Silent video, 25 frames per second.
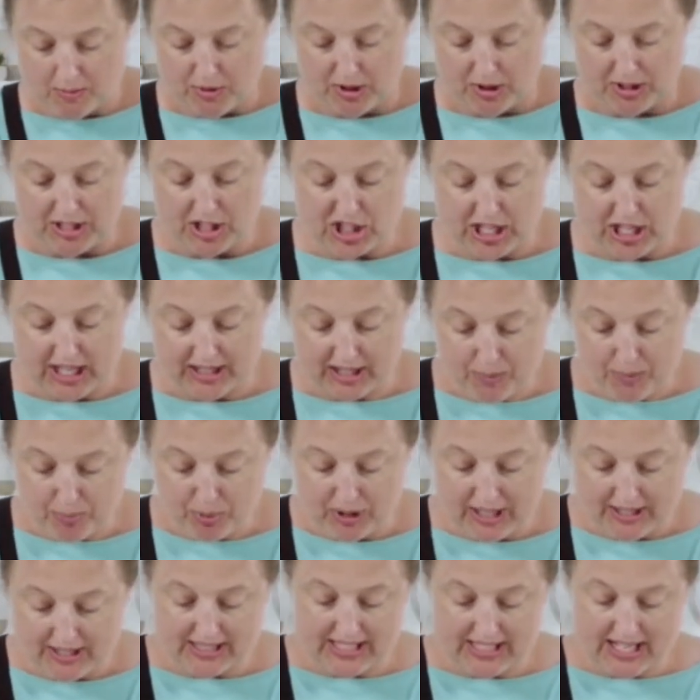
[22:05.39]
We're going to gently
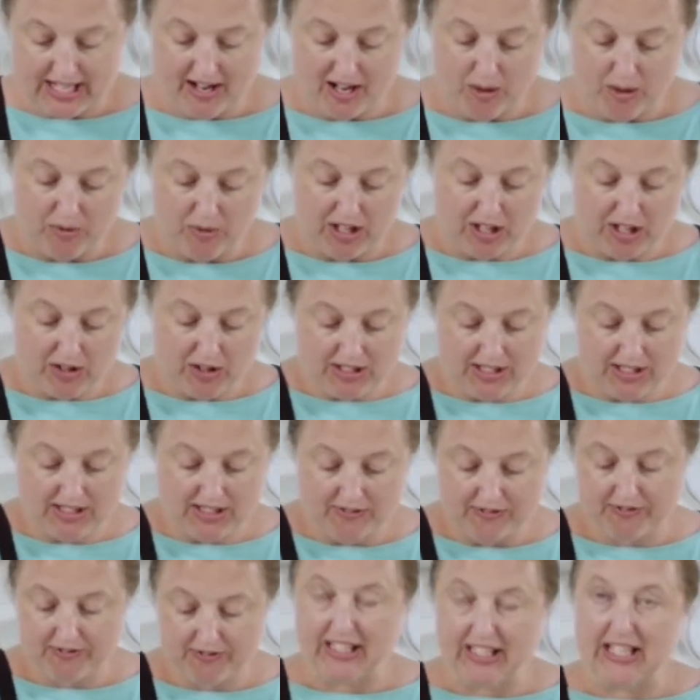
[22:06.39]
press it down. I want you to
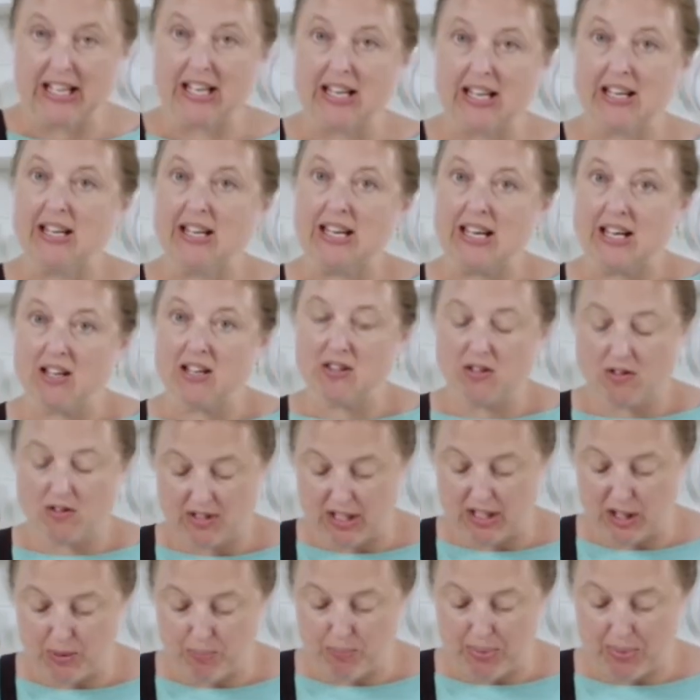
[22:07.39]
deflate it in case there's
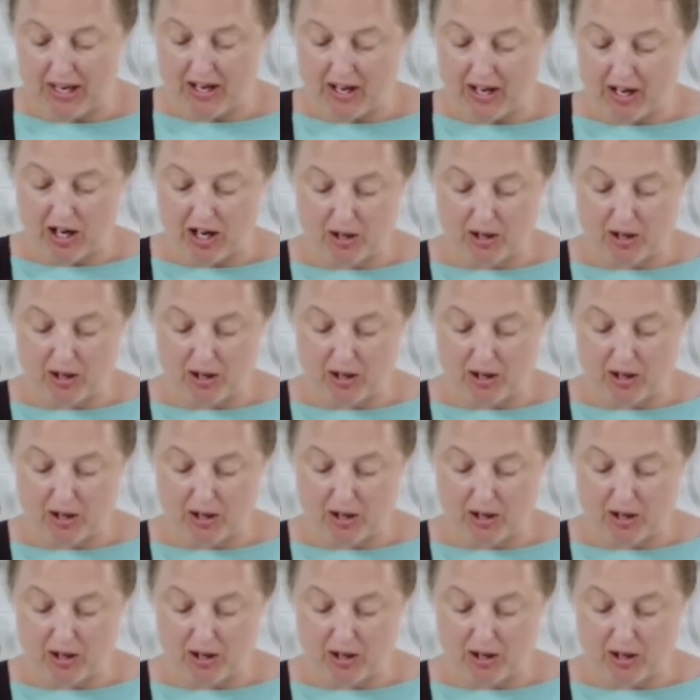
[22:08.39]
any big